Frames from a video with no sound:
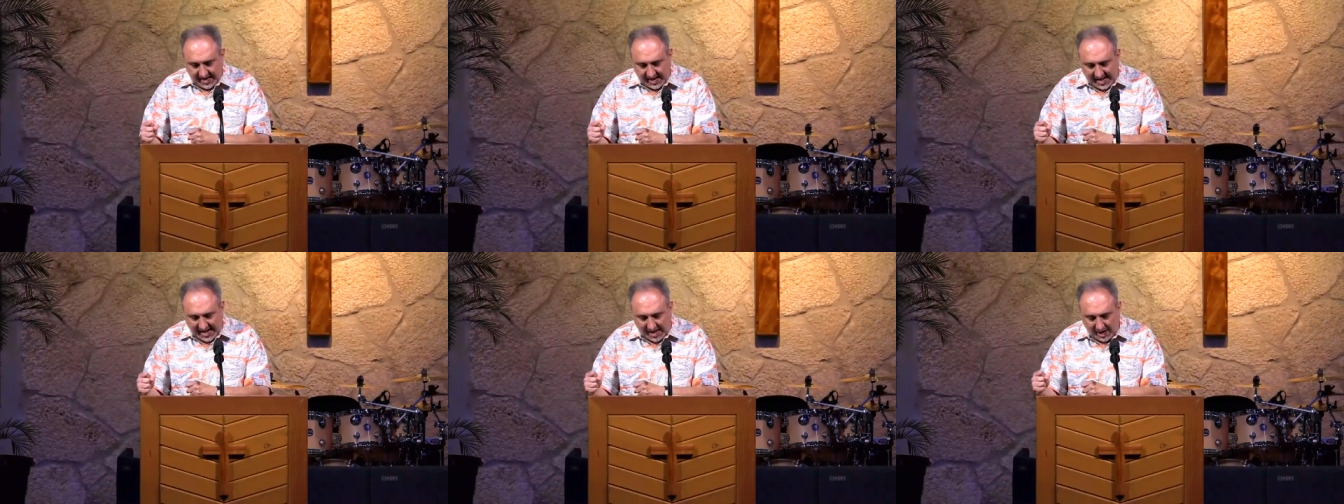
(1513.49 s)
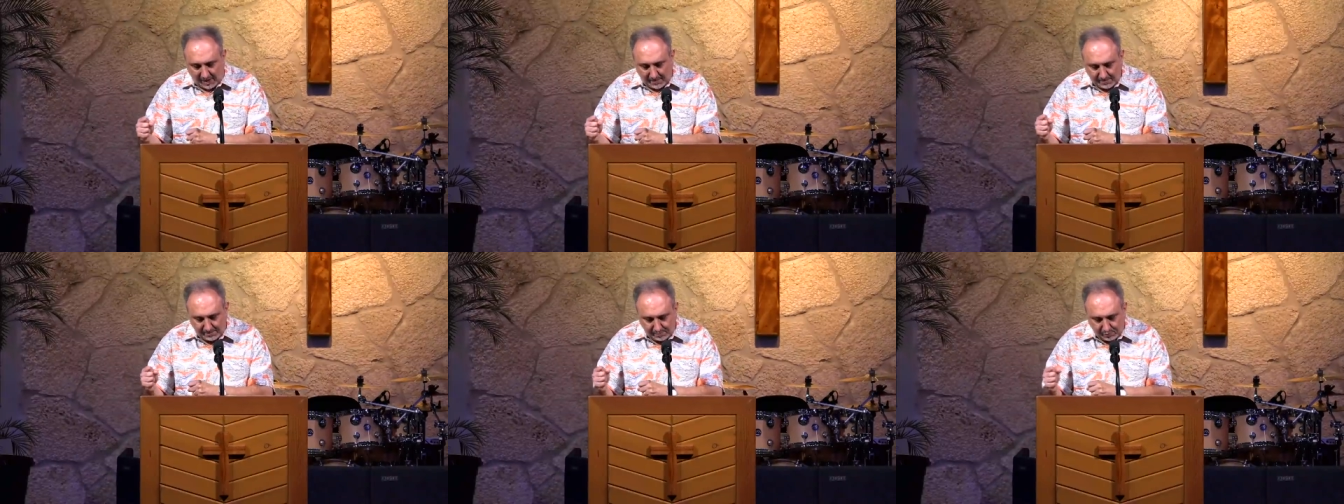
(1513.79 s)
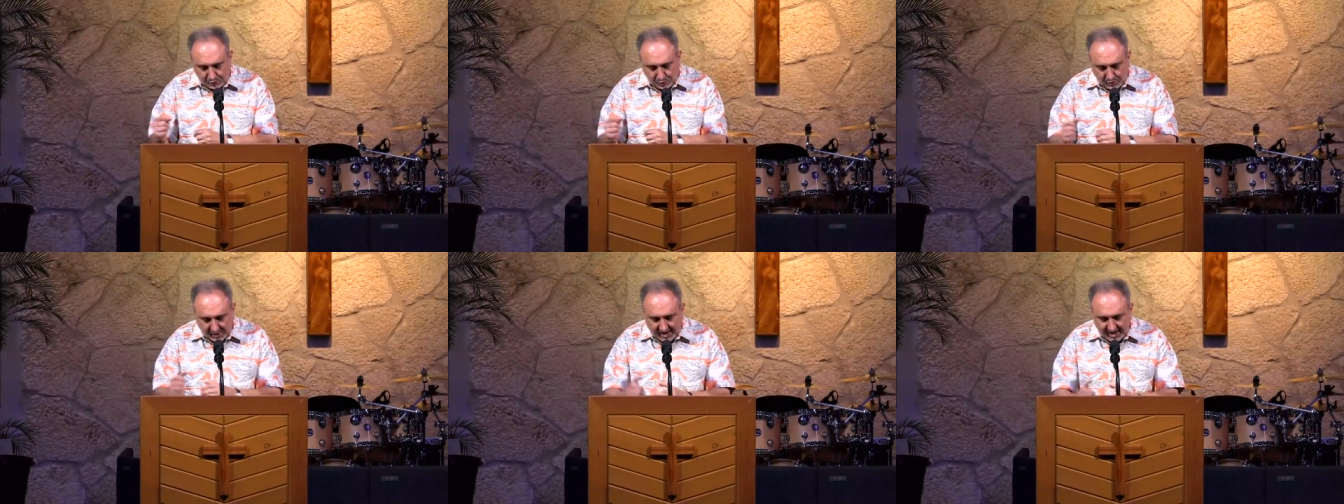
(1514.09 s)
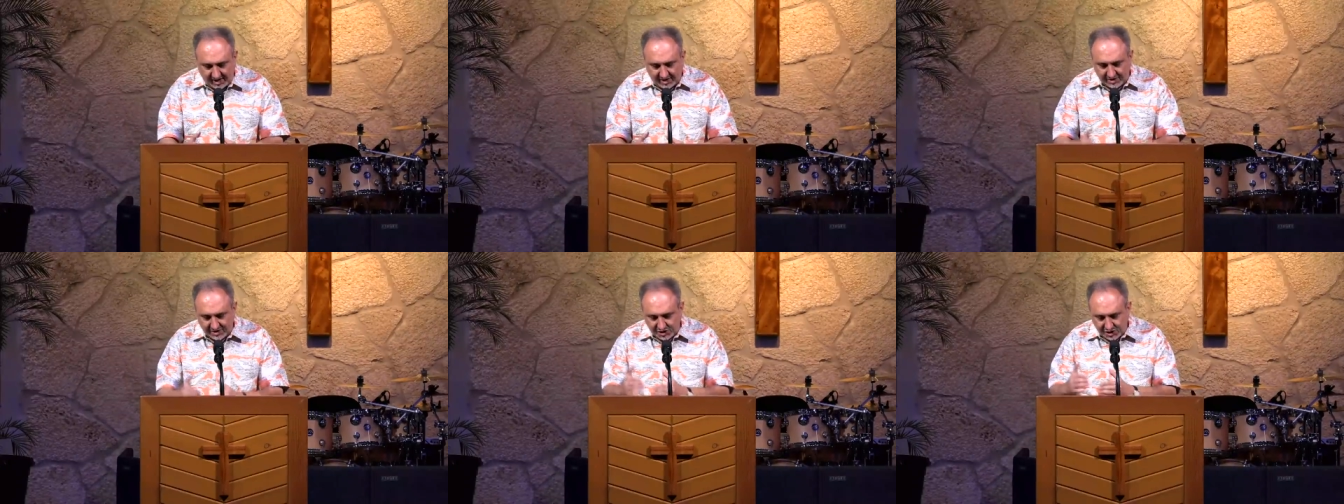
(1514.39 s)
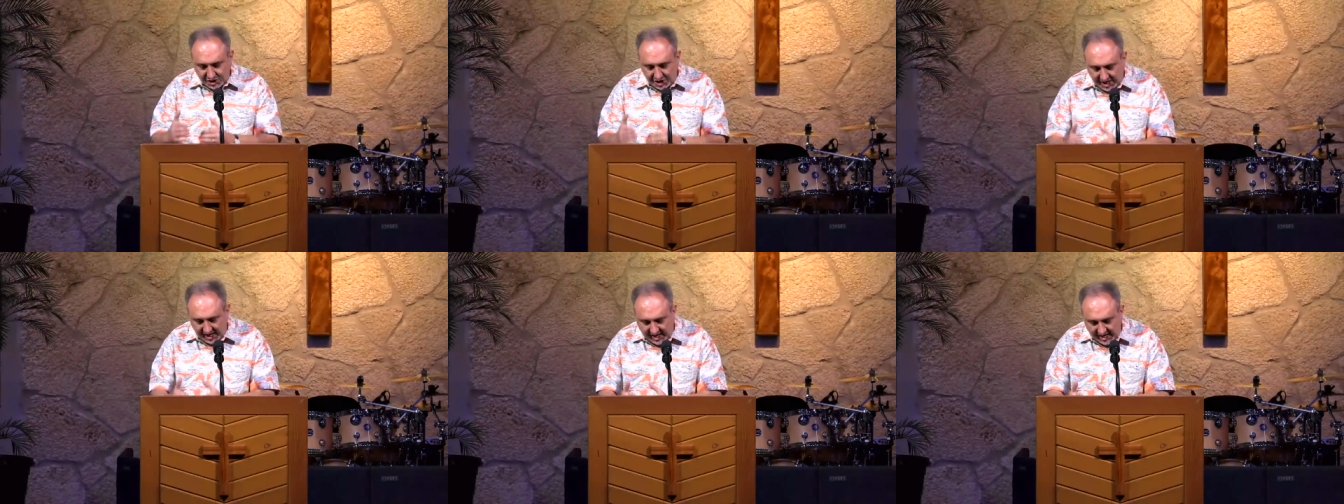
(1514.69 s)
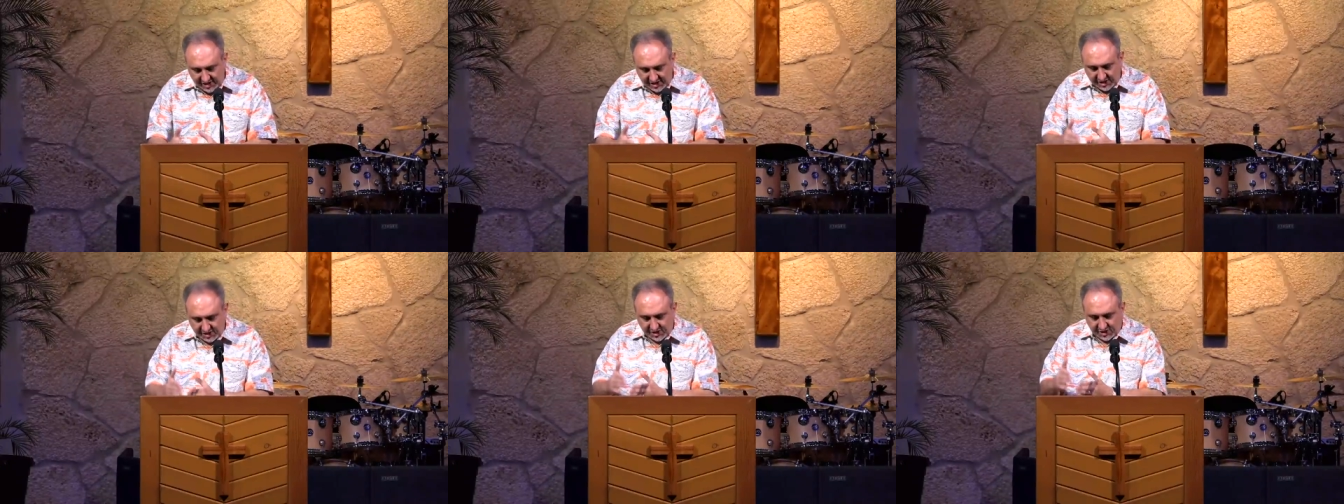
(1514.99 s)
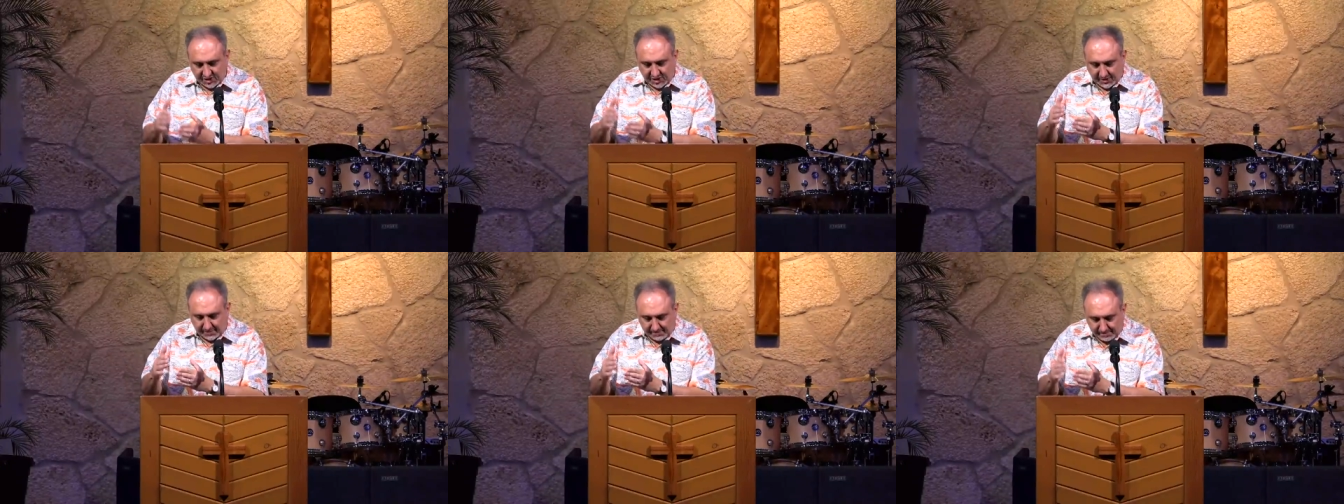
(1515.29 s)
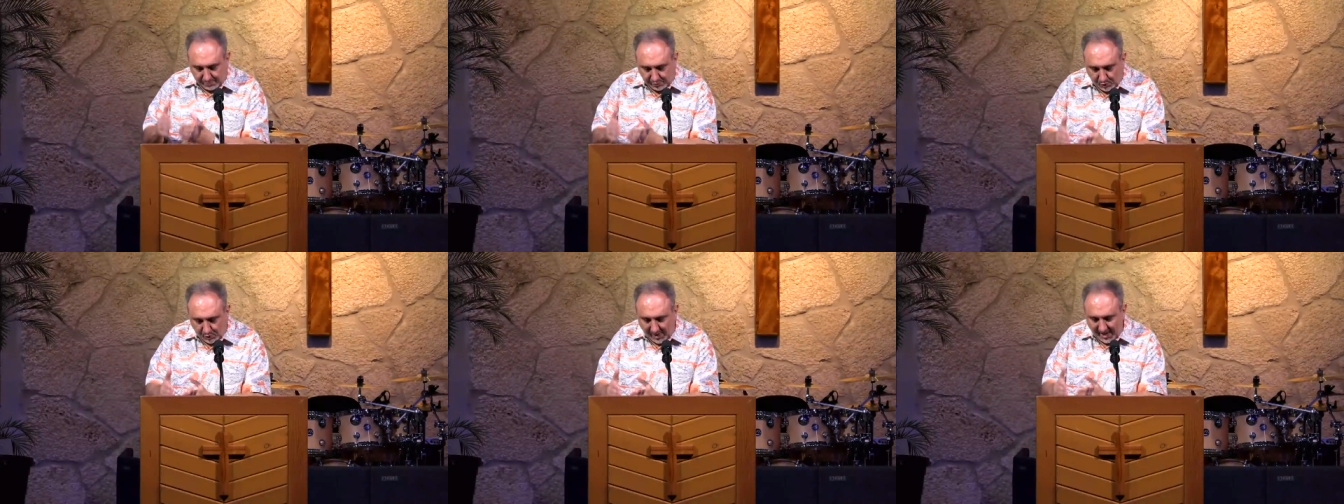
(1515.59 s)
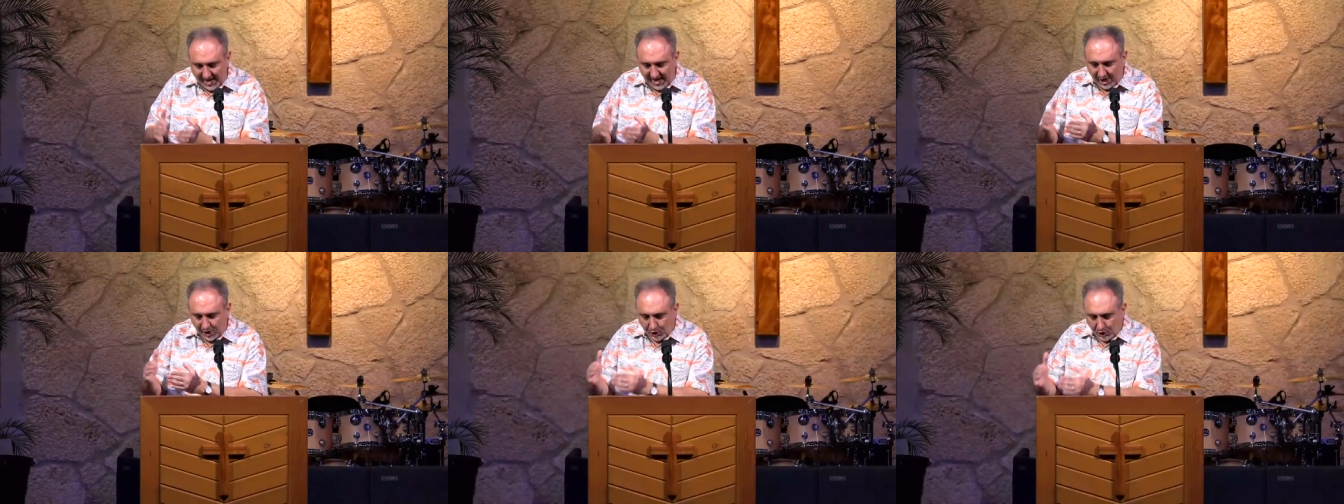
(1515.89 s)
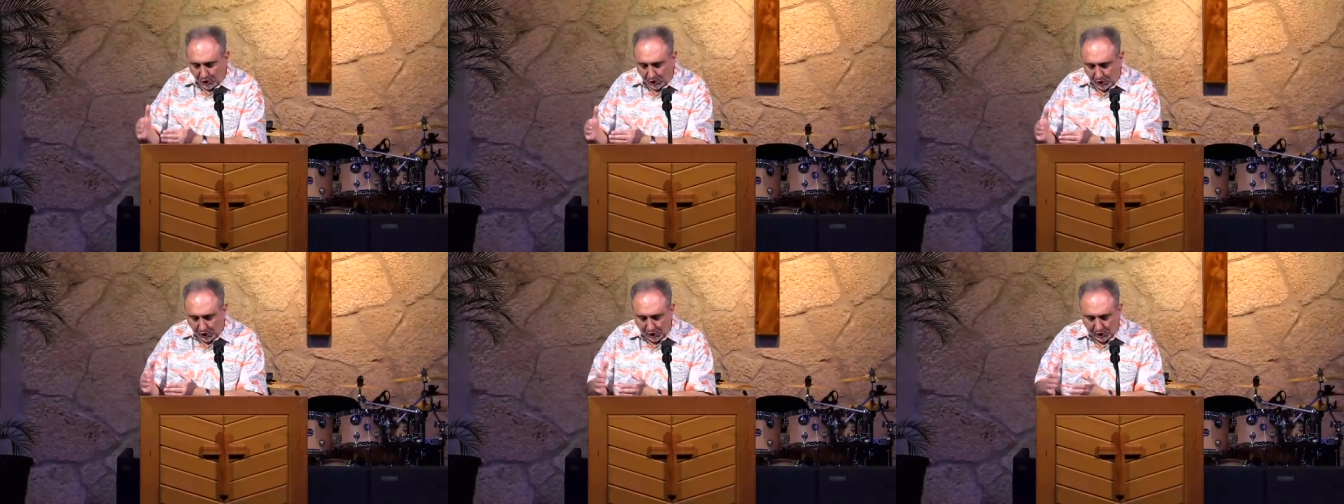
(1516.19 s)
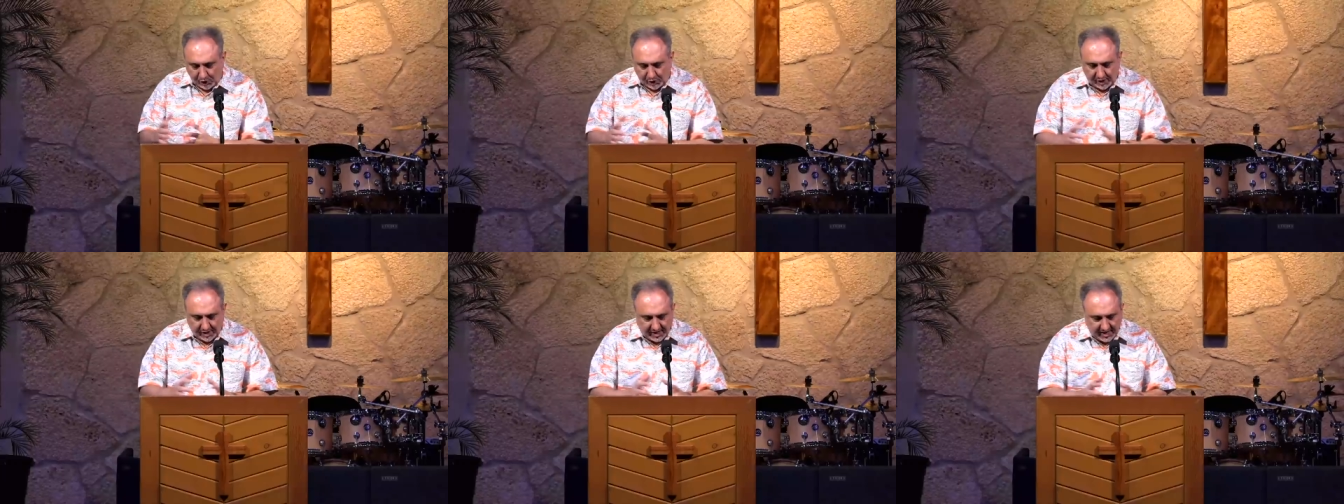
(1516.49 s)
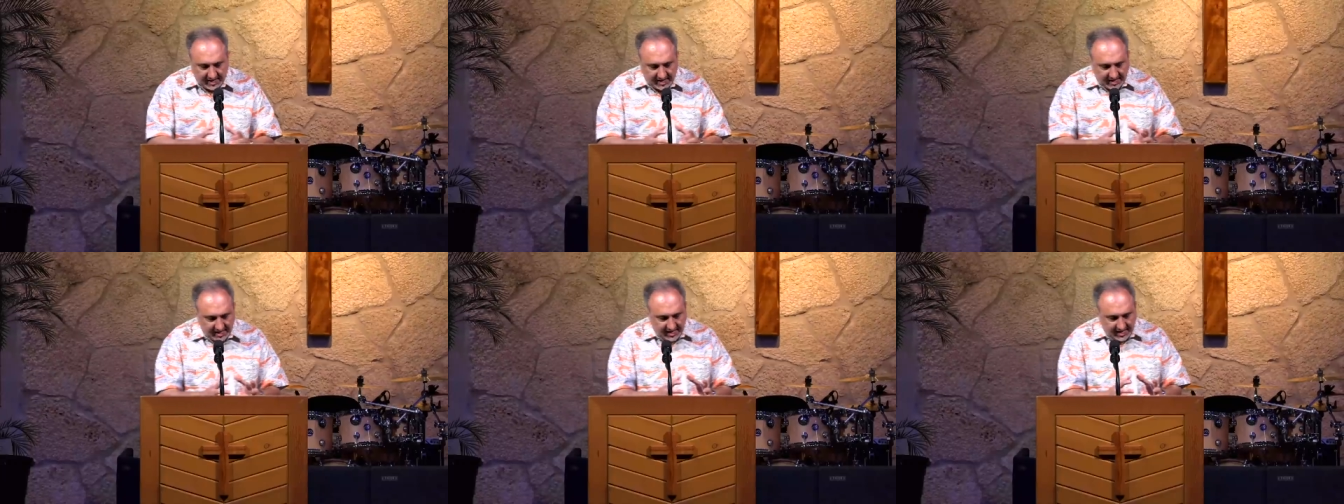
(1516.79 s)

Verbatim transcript: and how prayer changes the prayer,